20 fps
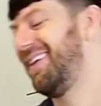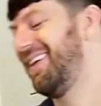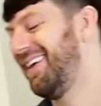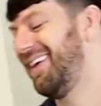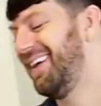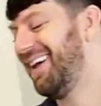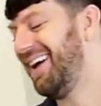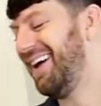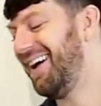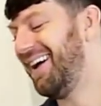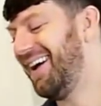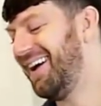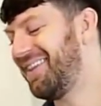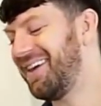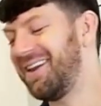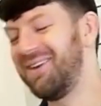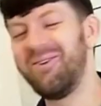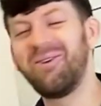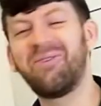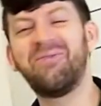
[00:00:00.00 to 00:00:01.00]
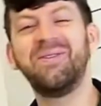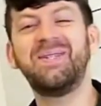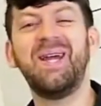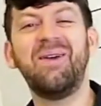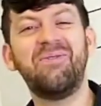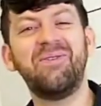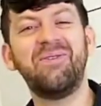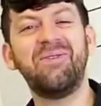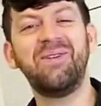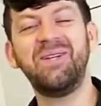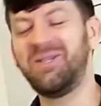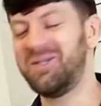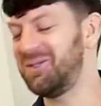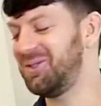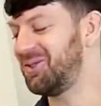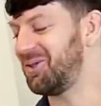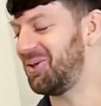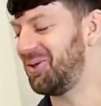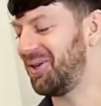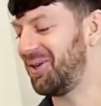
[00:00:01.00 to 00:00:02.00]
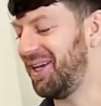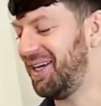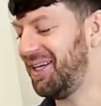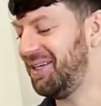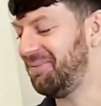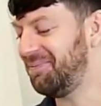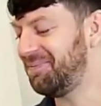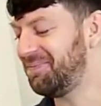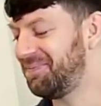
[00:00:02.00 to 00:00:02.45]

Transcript: Then look for definitions online